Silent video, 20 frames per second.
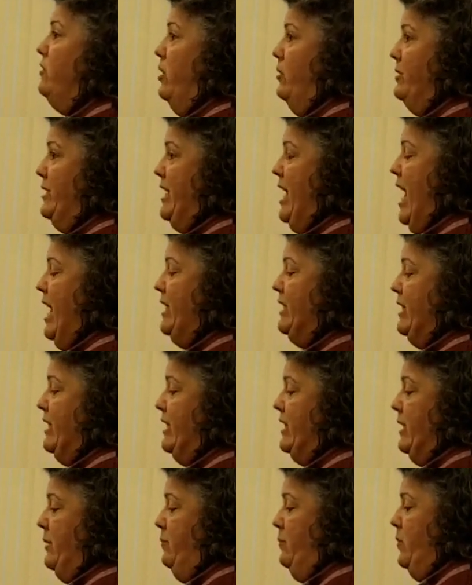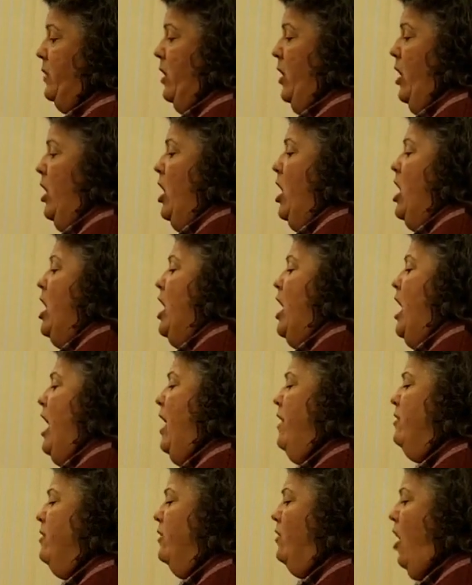of those taxes.
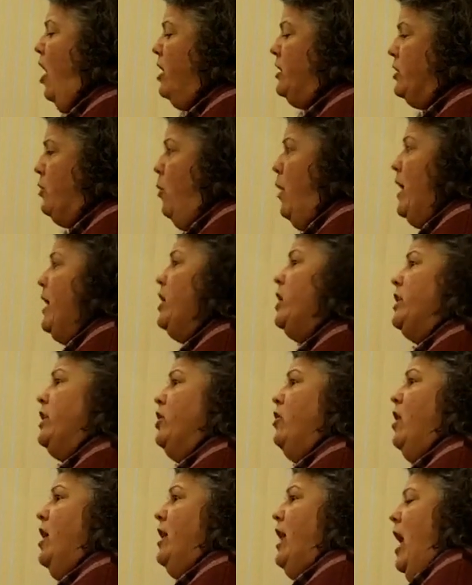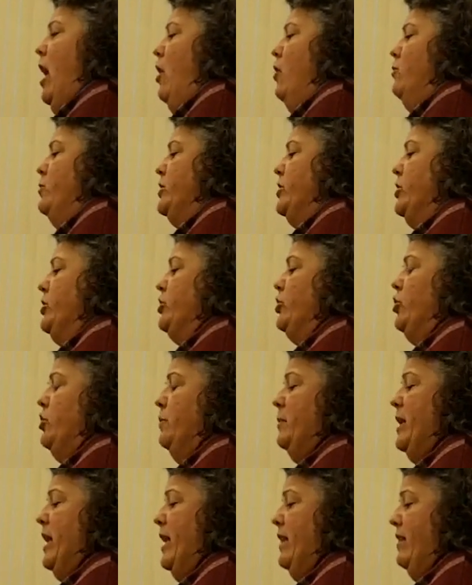And the law is quite clear on how to
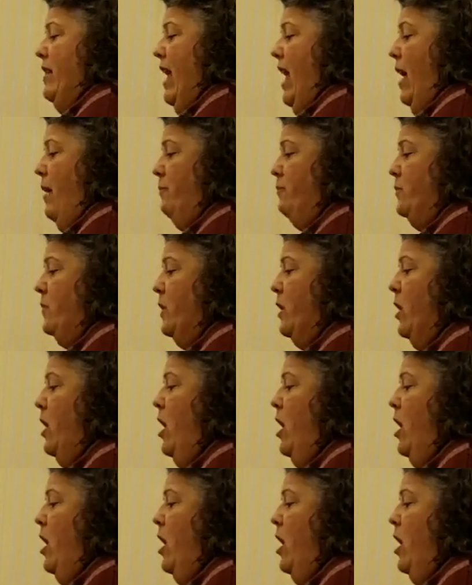terminate that.